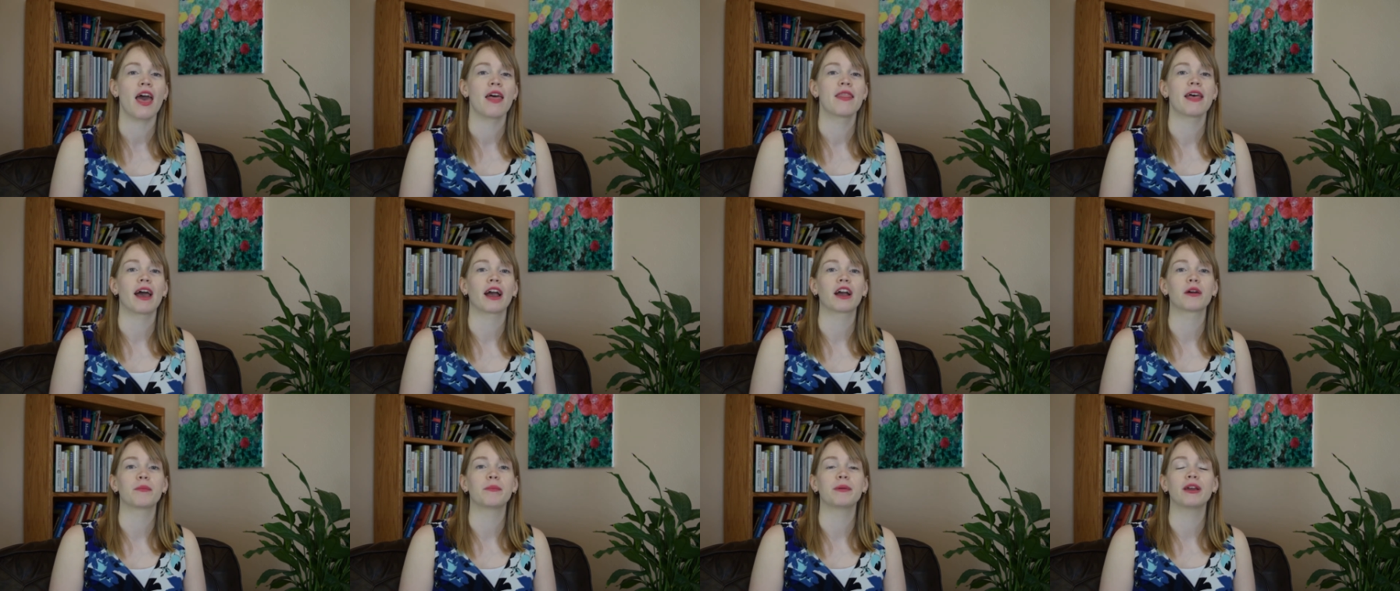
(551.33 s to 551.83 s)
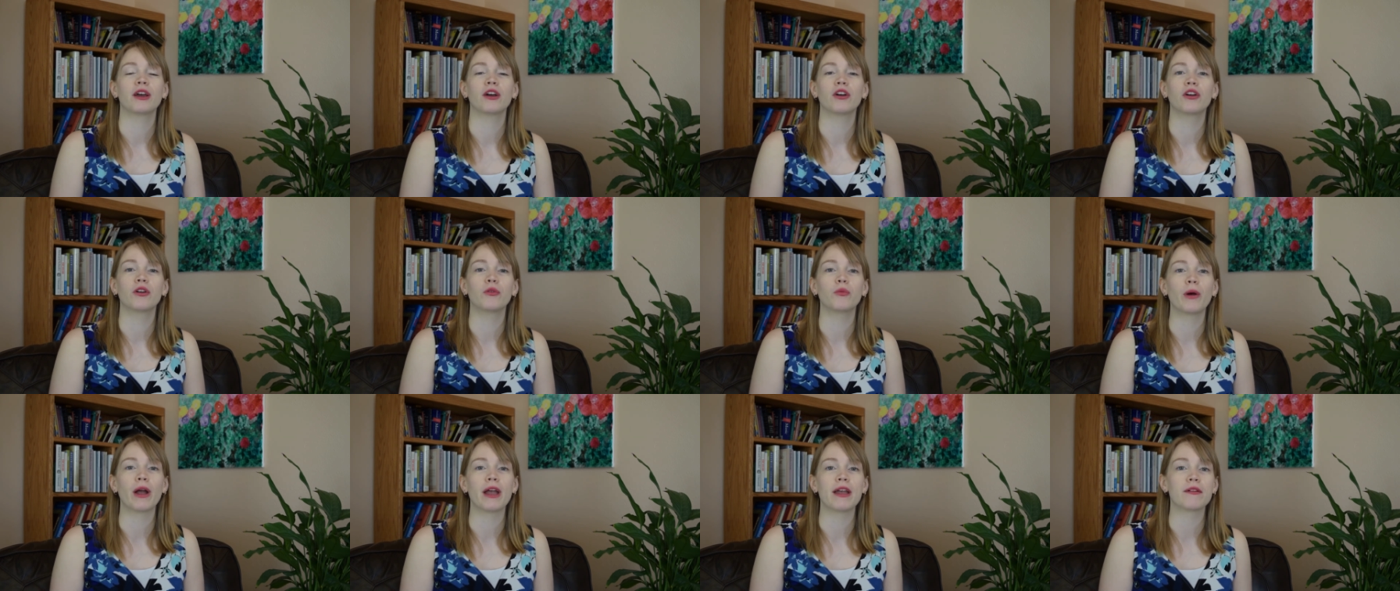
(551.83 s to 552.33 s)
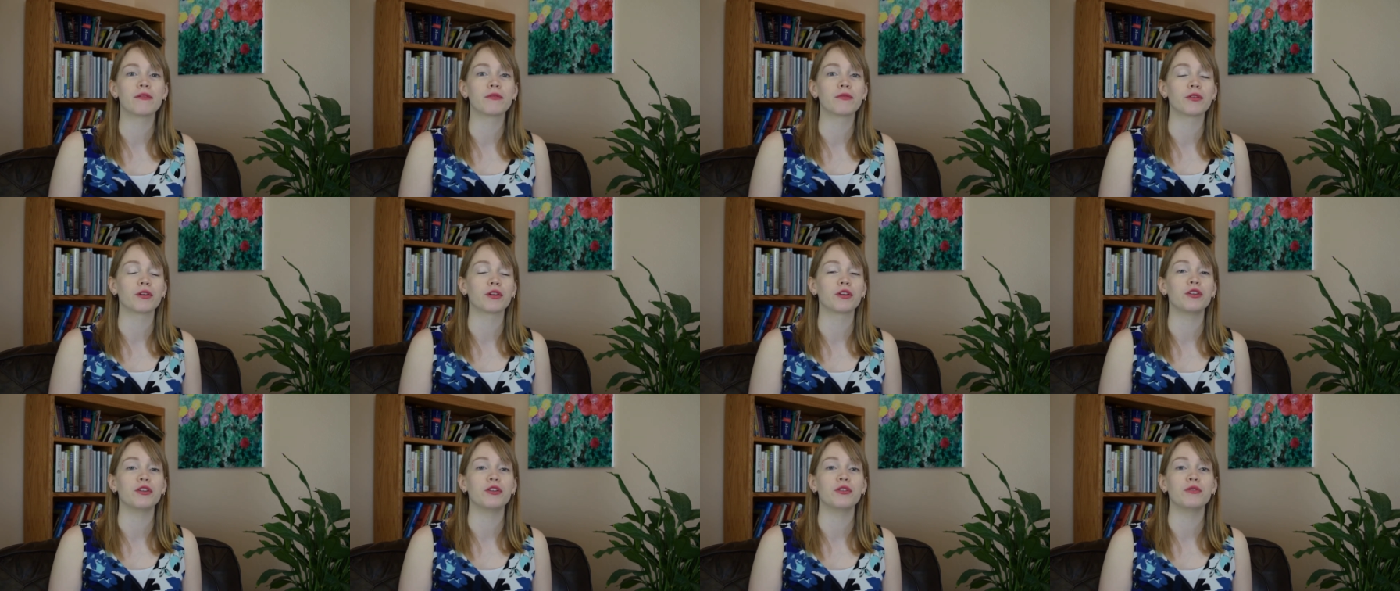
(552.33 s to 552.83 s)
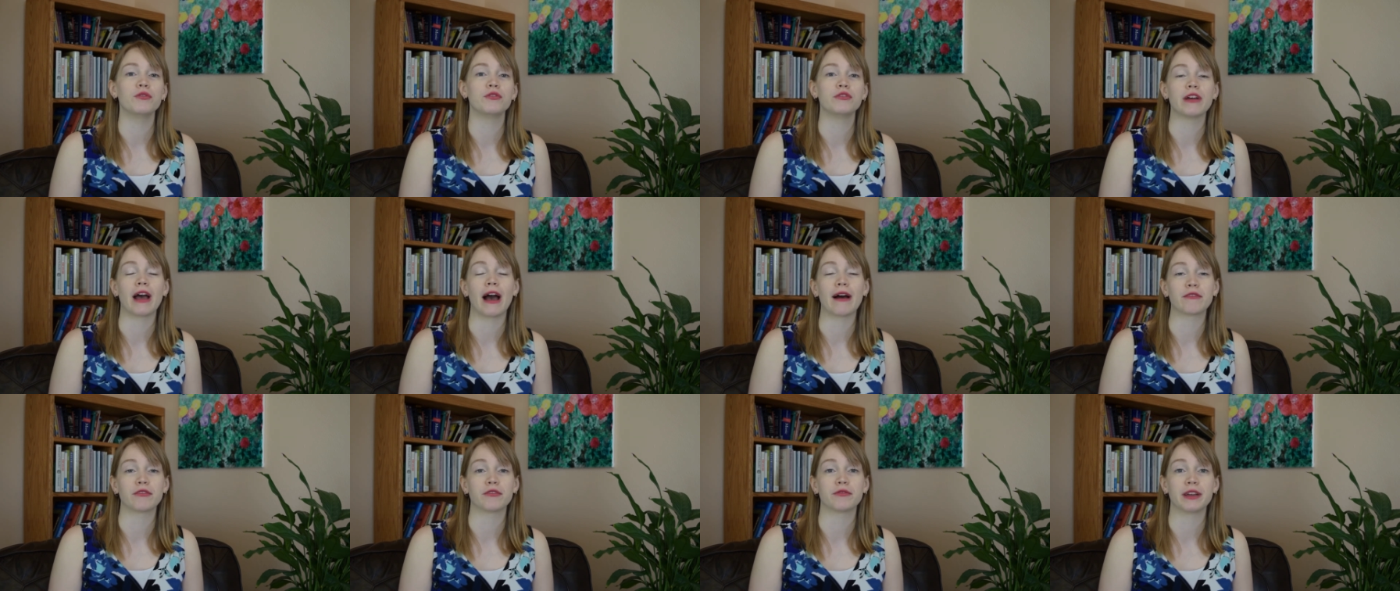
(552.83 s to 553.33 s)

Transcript: That could be a good way for you to have a